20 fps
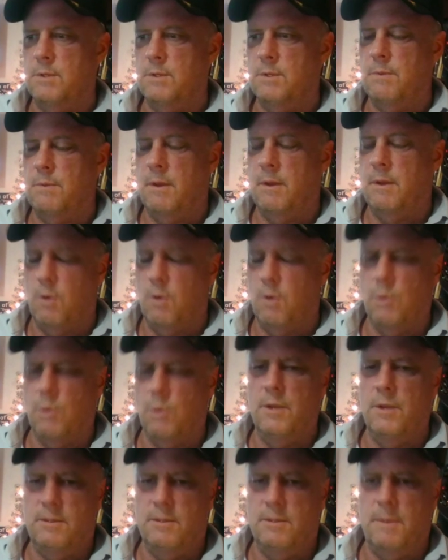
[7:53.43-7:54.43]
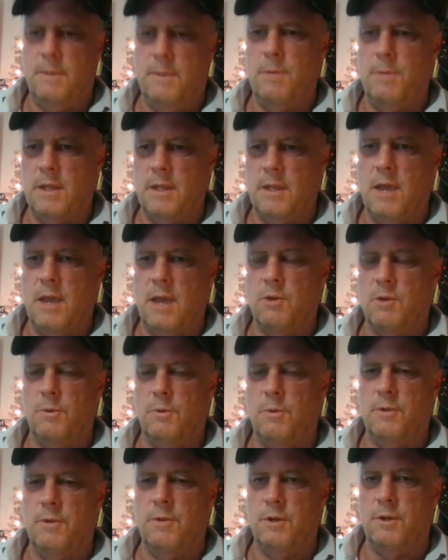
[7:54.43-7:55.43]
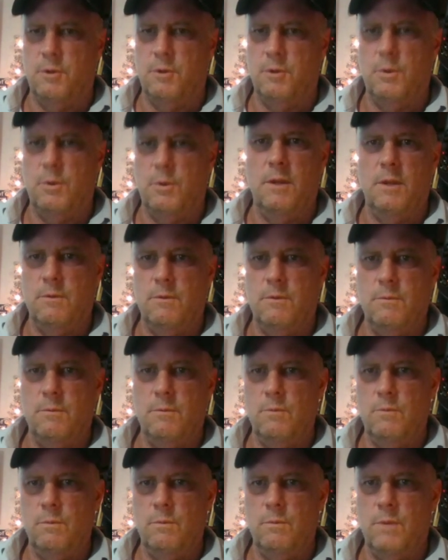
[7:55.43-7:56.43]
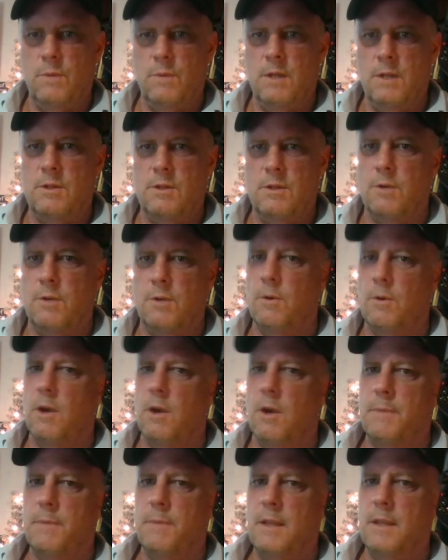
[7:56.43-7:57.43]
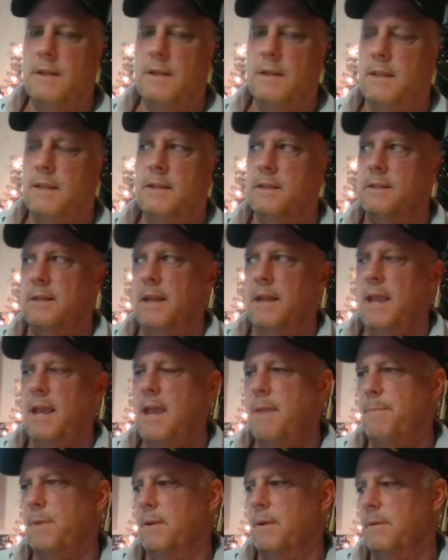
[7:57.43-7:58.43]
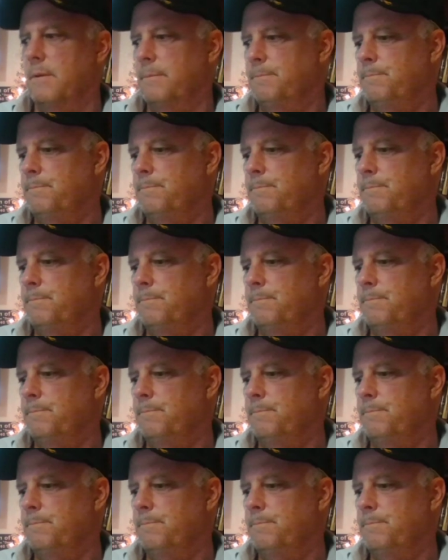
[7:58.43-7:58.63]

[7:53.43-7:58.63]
hold these people accountable that are doing things that are wrong. But that doesn't happen.